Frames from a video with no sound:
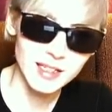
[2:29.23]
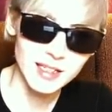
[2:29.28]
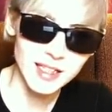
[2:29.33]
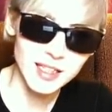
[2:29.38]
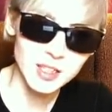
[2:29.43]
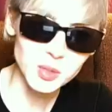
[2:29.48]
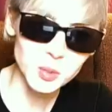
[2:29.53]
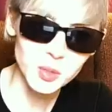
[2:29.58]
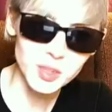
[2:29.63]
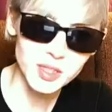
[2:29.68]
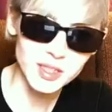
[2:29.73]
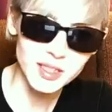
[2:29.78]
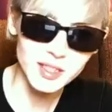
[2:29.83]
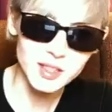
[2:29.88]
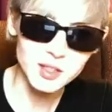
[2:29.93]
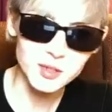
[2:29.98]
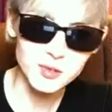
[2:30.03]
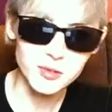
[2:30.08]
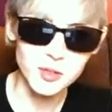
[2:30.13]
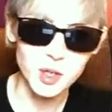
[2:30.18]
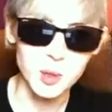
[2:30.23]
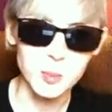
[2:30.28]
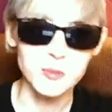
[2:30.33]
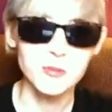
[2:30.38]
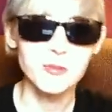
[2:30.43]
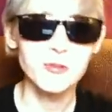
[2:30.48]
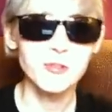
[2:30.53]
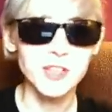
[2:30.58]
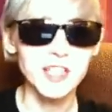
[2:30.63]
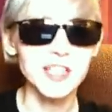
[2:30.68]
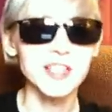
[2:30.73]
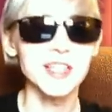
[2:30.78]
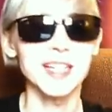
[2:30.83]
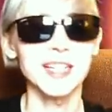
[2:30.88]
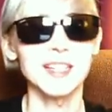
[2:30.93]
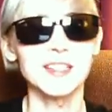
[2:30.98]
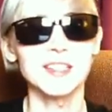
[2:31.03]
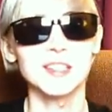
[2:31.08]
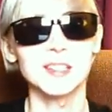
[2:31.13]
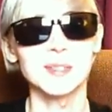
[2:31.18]
Next one is from
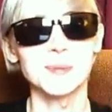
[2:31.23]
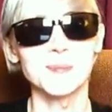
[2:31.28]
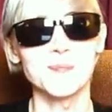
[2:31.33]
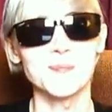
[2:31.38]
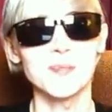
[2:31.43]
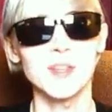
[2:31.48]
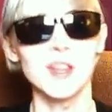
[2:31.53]
Felix,